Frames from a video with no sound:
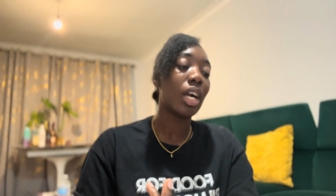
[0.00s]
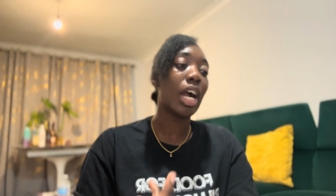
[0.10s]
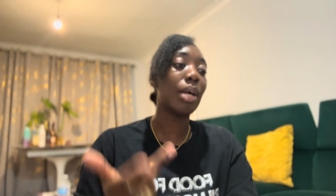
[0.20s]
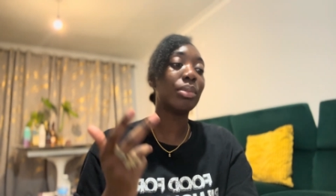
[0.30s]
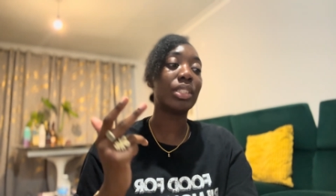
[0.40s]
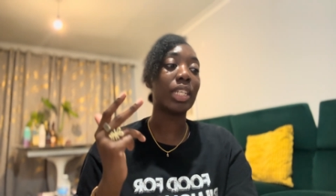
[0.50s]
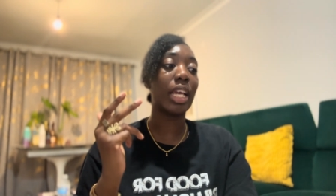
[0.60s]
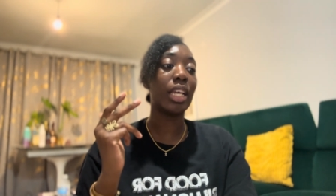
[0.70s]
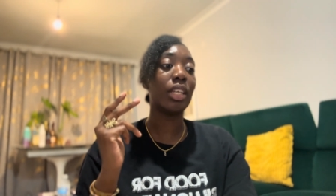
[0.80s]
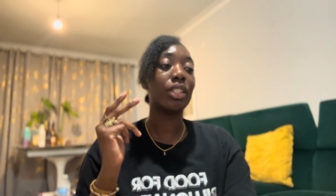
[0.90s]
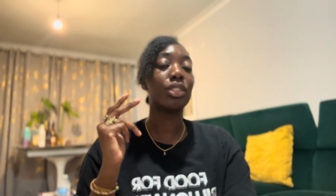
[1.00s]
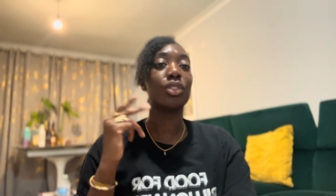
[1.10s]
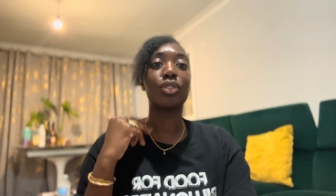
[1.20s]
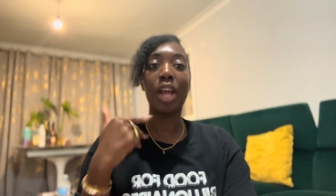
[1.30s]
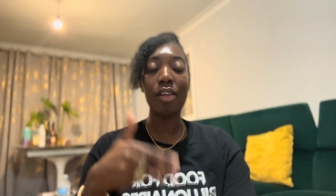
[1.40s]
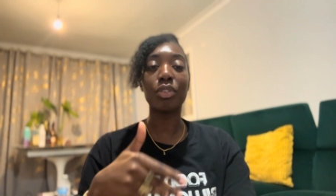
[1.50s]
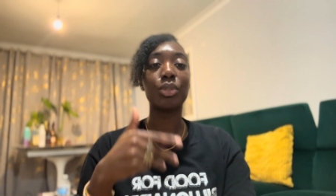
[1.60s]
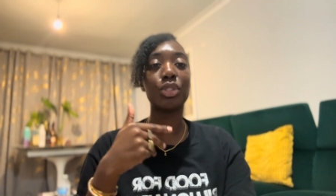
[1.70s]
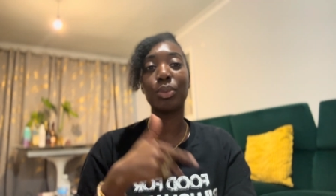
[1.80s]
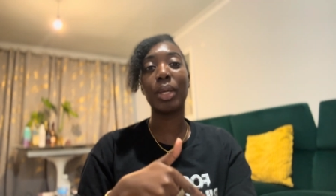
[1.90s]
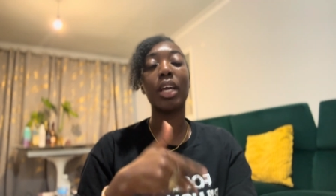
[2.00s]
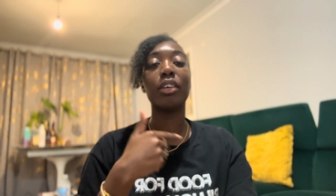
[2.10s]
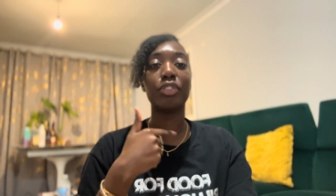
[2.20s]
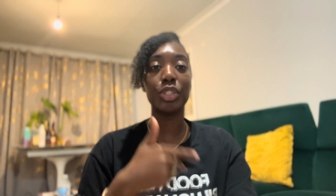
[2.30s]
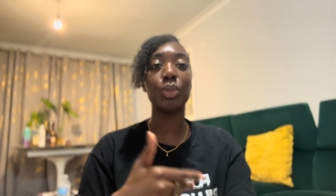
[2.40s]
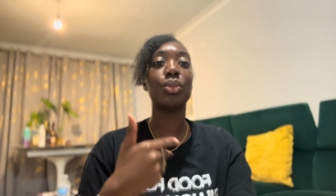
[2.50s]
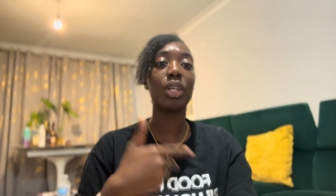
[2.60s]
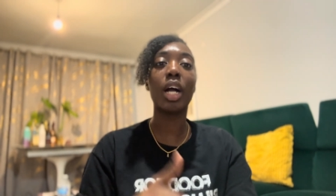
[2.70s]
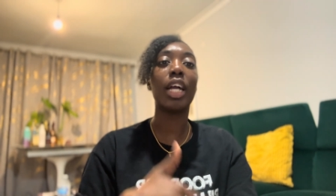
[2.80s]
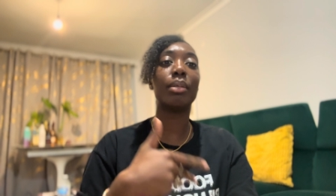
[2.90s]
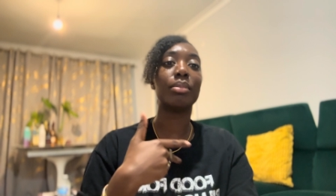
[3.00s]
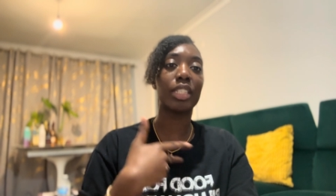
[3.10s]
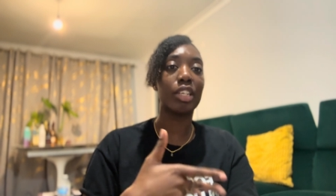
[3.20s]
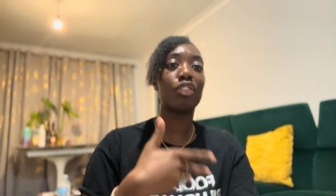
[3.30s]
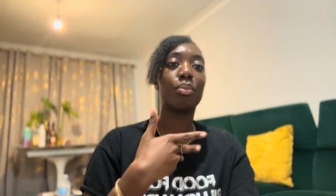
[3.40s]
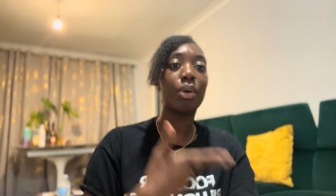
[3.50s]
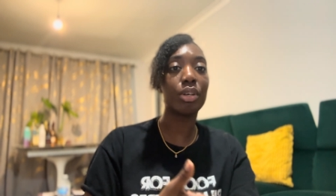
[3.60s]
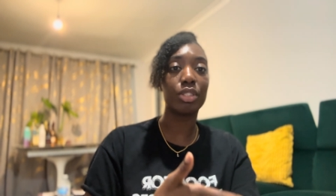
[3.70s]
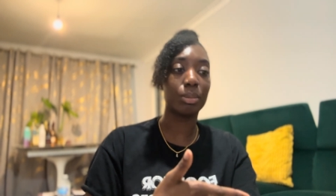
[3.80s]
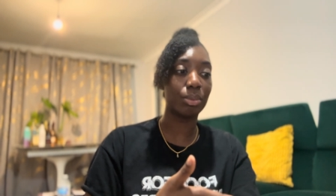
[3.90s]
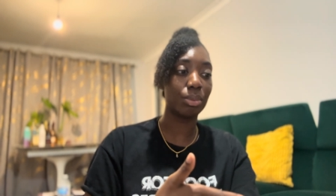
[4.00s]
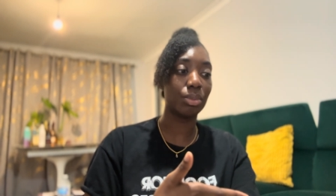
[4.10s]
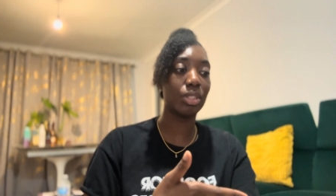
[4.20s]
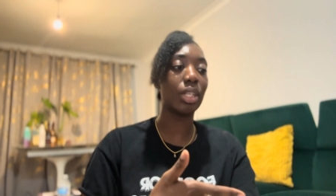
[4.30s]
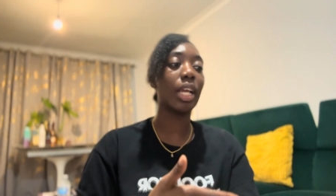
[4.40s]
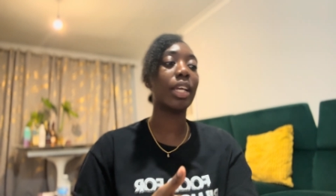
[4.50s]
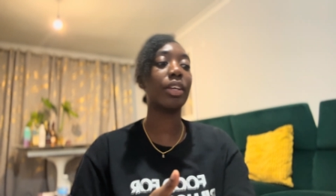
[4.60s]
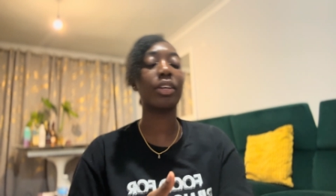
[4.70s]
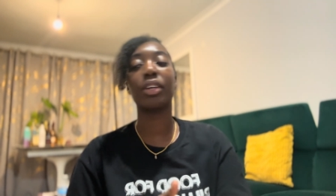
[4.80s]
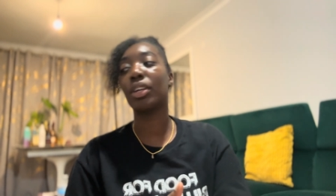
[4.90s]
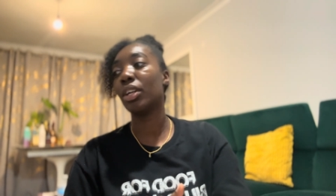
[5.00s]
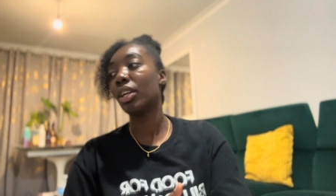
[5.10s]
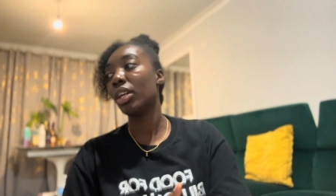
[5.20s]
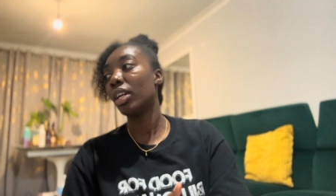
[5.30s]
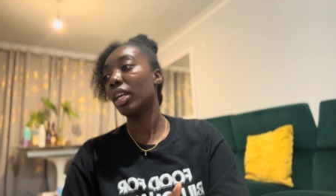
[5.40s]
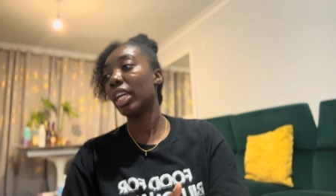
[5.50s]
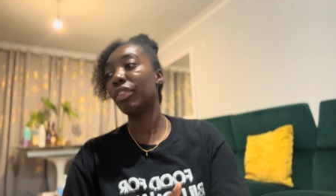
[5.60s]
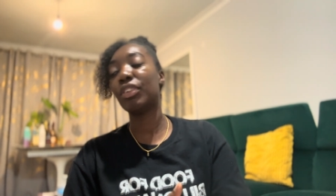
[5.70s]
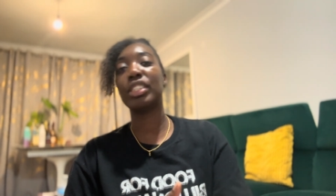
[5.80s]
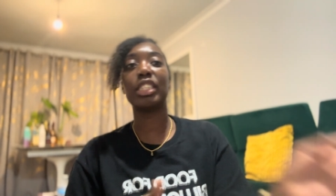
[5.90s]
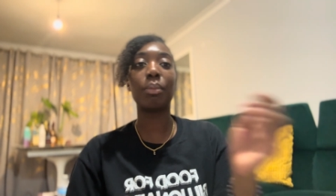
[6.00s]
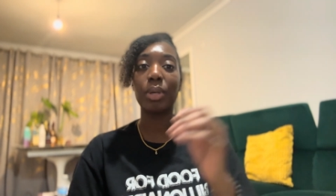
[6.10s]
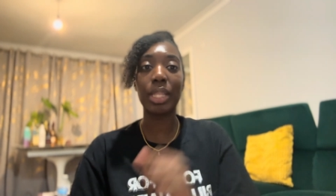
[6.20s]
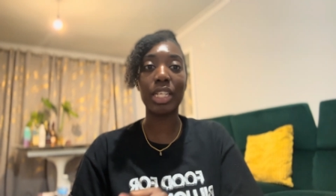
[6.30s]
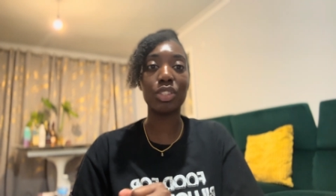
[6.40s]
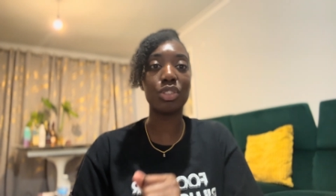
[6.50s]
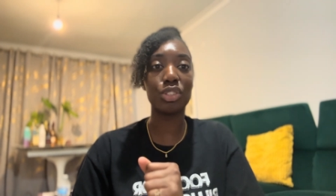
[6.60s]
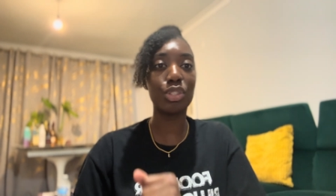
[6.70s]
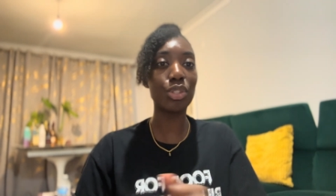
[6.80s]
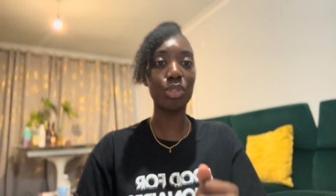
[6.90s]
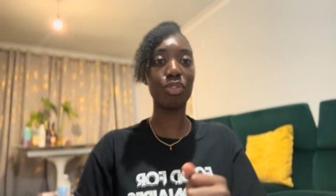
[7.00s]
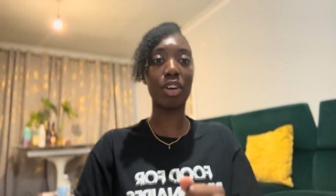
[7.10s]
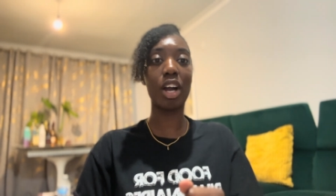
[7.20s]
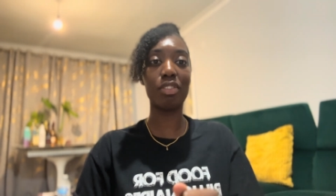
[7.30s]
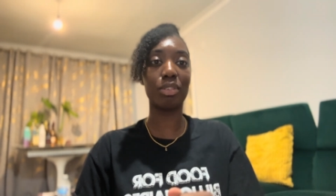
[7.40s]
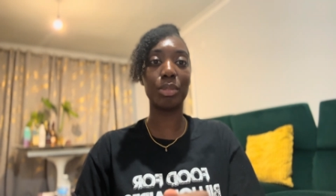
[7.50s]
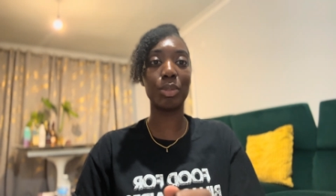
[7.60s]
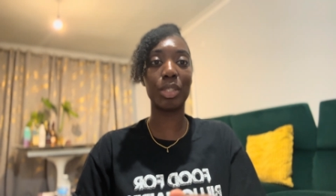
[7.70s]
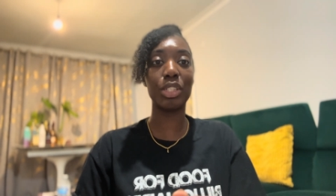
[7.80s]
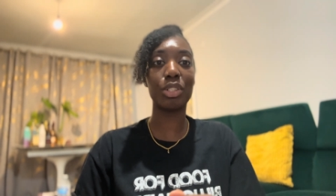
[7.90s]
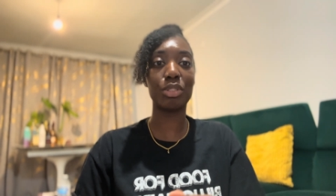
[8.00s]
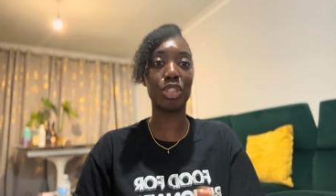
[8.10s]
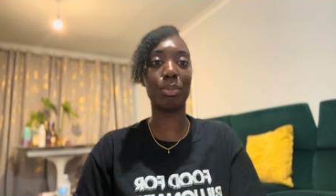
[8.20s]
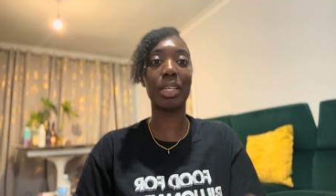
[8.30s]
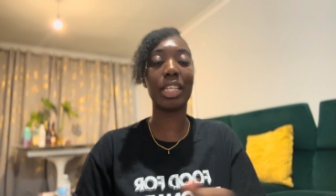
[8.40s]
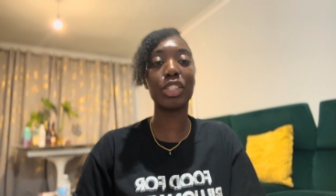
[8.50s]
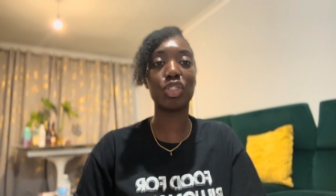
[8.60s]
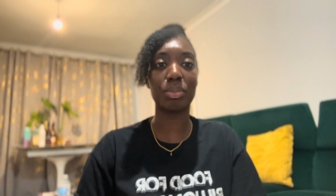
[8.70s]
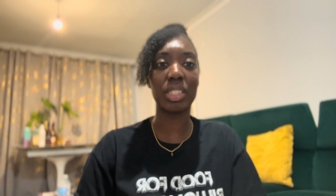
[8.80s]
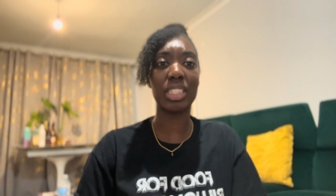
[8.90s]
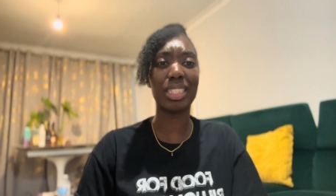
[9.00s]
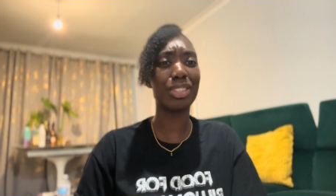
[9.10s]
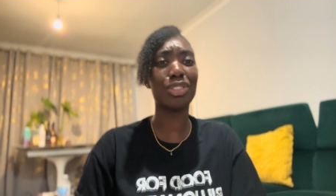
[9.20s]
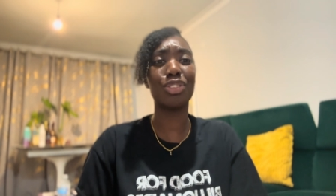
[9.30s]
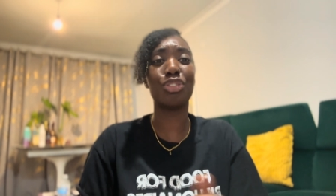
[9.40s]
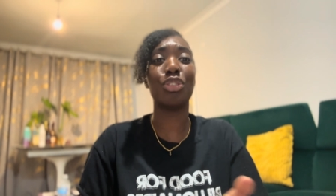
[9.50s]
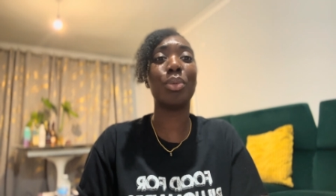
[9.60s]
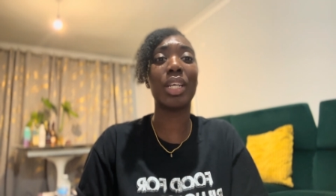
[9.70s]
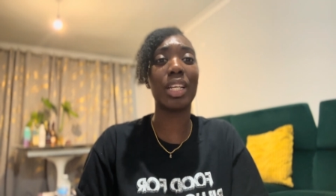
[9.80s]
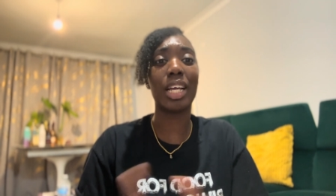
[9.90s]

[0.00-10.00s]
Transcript: I would say travel to it a few times if possible. So like, if it's somewhere that's not too far from you where you can just make that trip easily, just do it.